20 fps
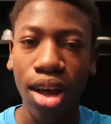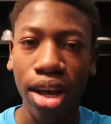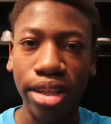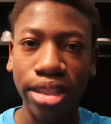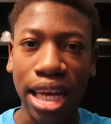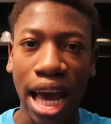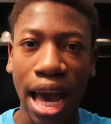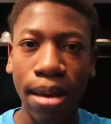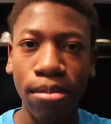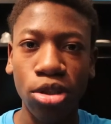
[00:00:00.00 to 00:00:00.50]

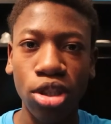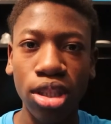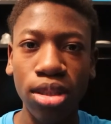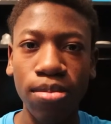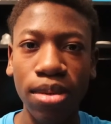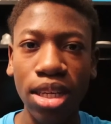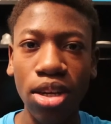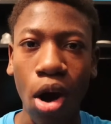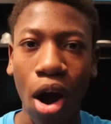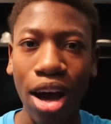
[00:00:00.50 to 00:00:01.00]
long time.
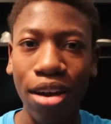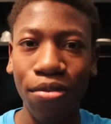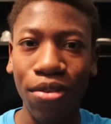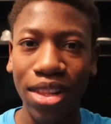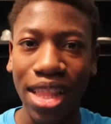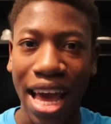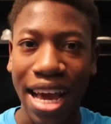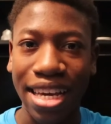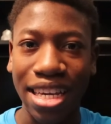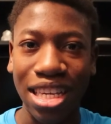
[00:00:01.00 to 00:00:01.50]
She'd be gone
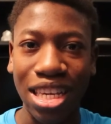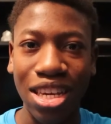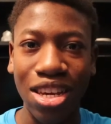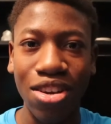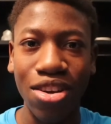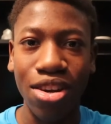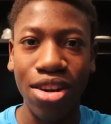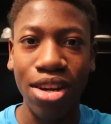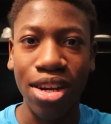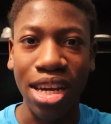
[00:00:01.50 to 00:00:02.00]
for like
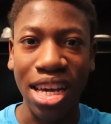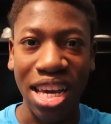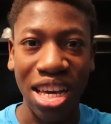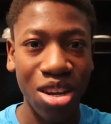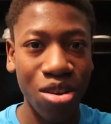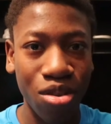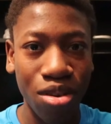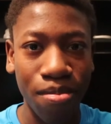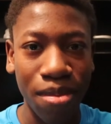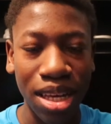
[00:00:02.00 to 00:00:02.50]
year
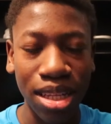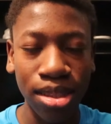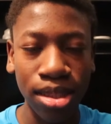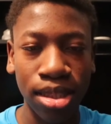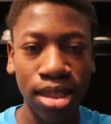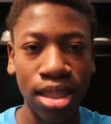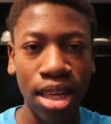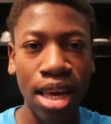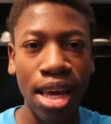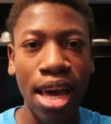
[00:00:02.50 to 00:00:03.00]

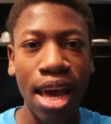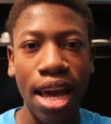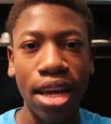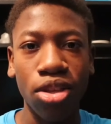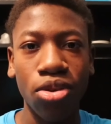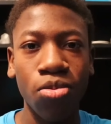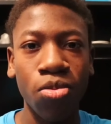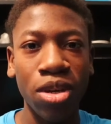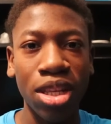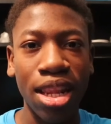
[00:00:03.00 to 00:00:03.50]
increments,
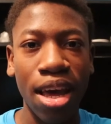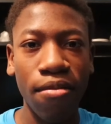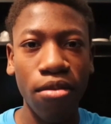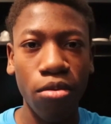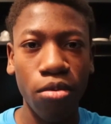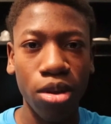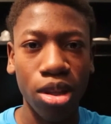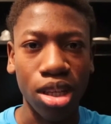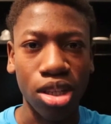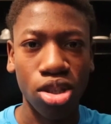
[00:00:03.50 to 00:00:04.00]
and we
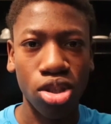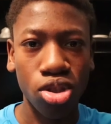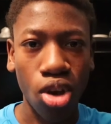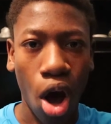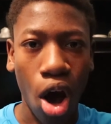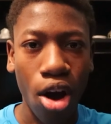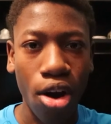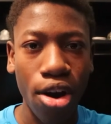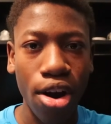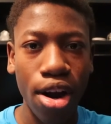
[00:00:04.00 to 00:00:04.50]
never really
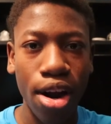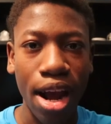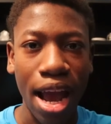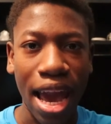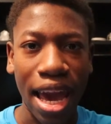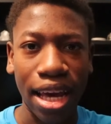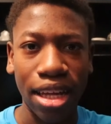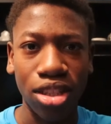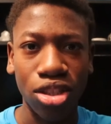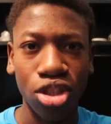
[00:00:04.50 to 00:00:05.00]
saw her,
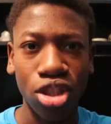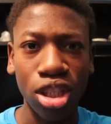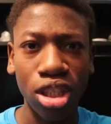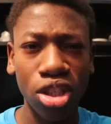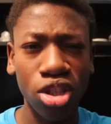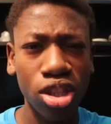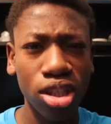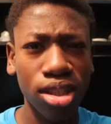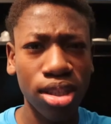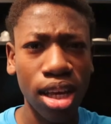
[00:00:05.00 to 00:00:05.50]
and
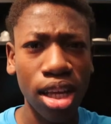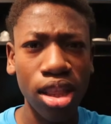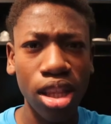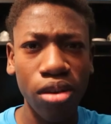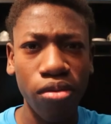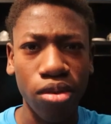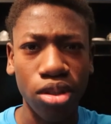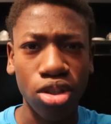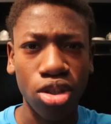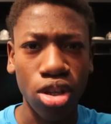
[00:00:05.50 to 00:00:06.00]
she just
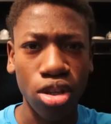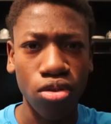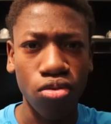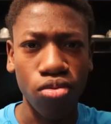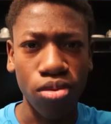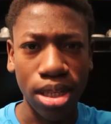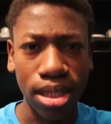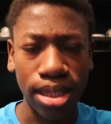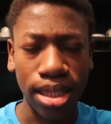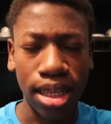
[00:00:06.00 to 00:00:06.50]
suddenly
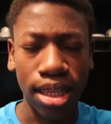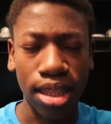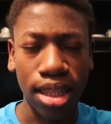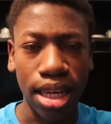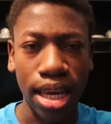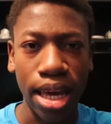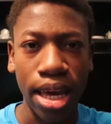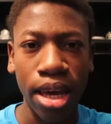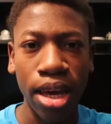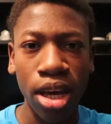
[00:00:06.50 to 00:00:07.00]
returned
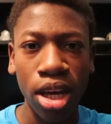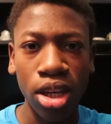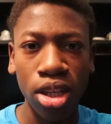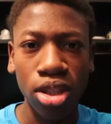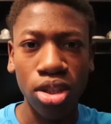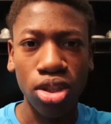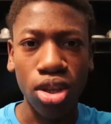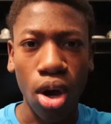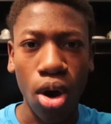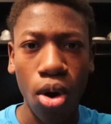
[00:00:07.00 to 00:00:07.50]
recently.
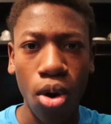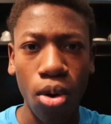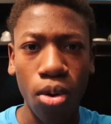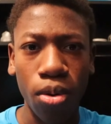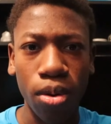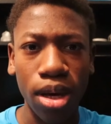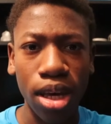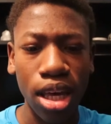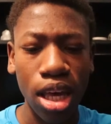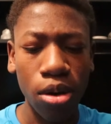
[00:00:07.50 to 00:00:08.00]

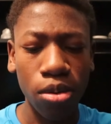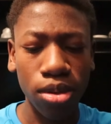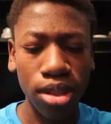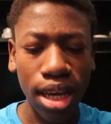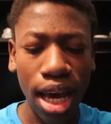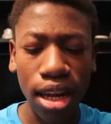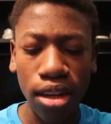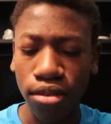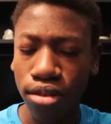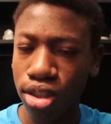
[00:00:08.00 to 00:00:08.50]
So it was
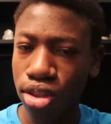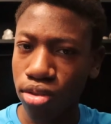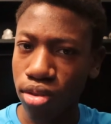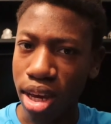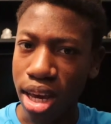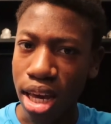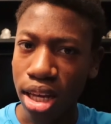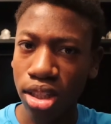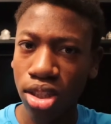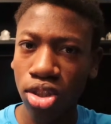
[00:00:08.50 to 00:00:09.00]
kind of
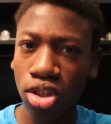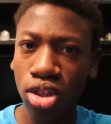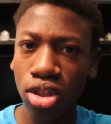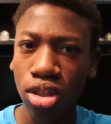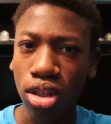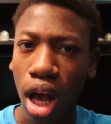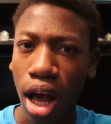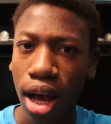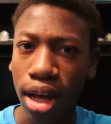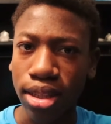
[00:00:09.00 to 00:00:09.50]

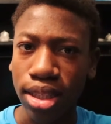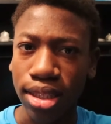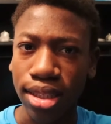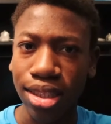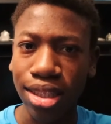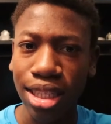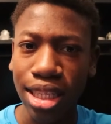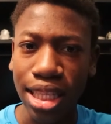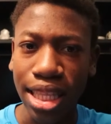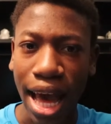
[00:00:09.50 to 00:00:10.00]
strange to
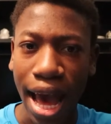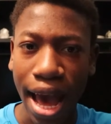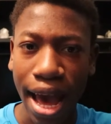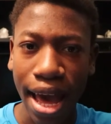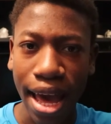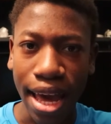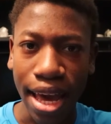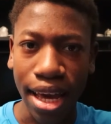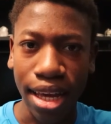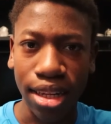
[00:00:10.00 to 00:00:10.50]
see
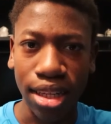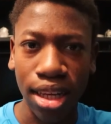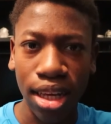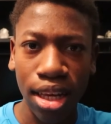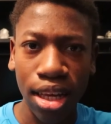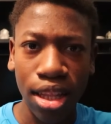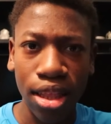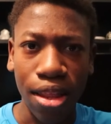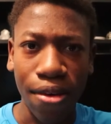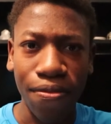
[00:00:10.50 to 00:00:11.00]
that, and
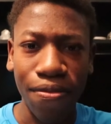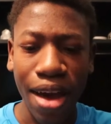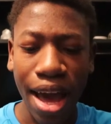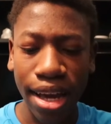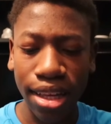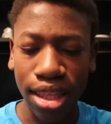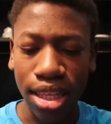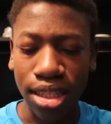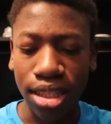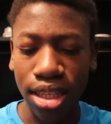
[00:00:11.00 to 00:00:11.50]
the
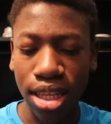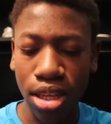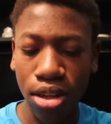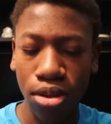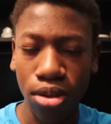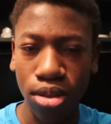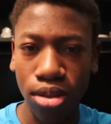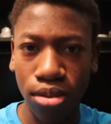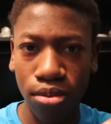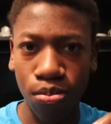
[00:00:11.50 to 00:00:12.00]
fact that
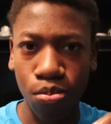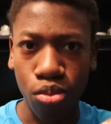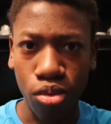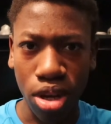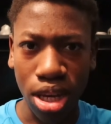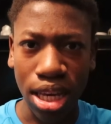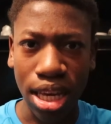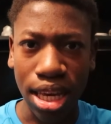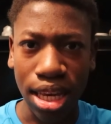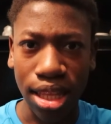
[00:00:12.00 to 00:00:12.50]
Tito's
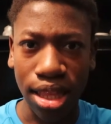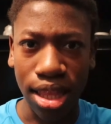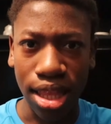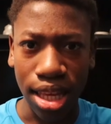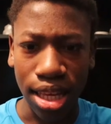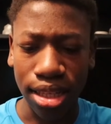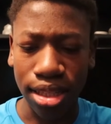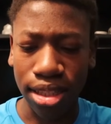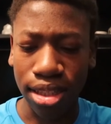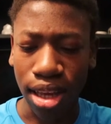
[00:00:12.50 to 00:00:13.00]
bringing
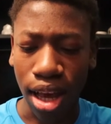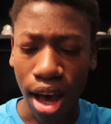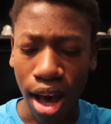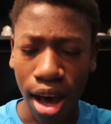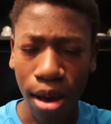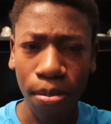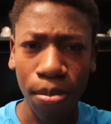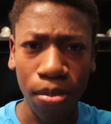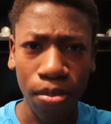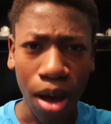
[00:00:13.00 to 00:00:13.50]
this
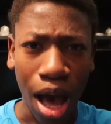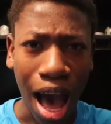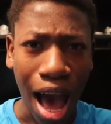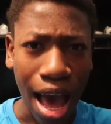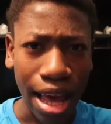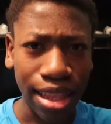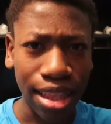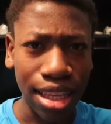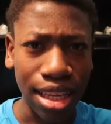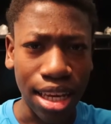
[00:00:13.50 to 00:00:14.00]
up,
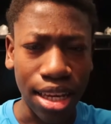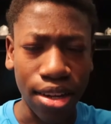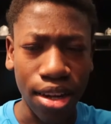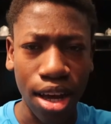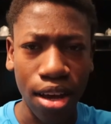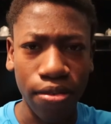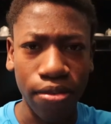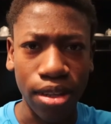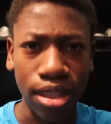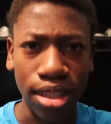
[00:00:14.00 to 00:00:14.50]
oddly
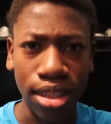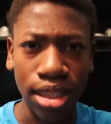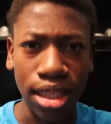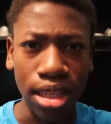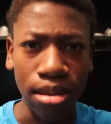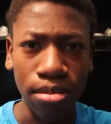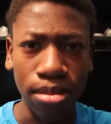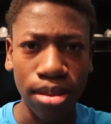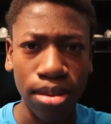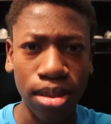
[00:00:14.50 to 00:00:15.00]
enough, it
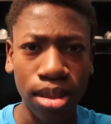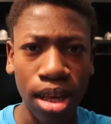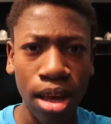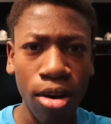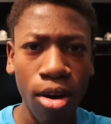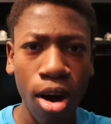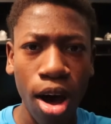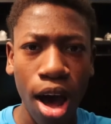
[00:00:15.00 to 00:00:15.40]
seems